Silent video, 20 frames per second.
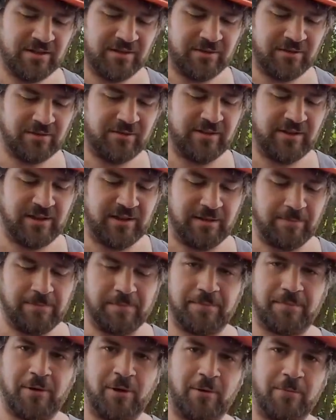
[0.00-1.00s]
to the
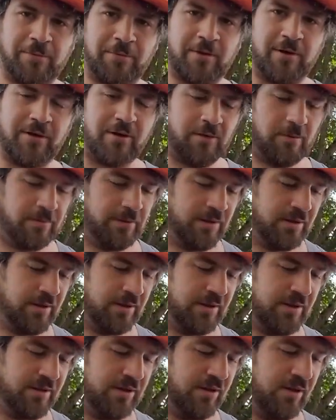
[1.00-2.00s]
bolt probe
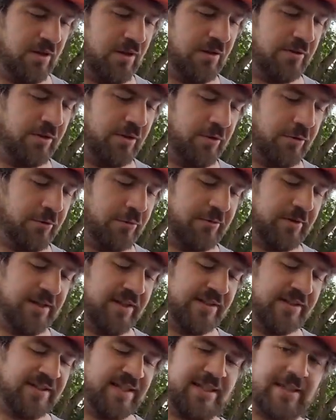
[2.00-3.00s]
to all the
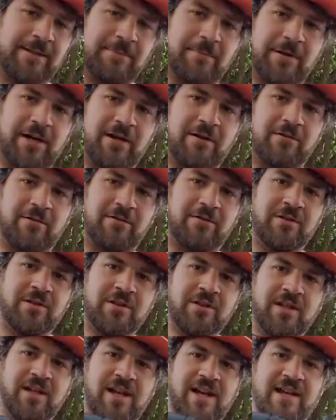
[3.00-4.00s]
O-rings that the barrel
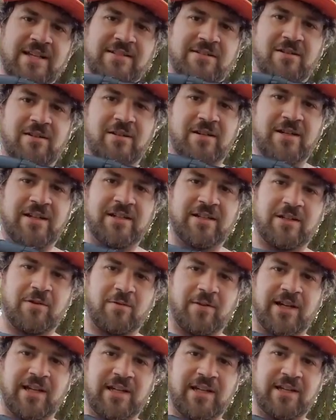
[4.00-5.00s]
has on it
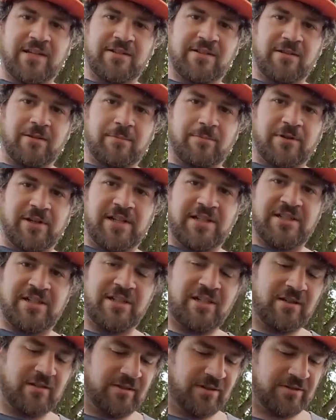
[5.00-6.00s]
going into the breech here.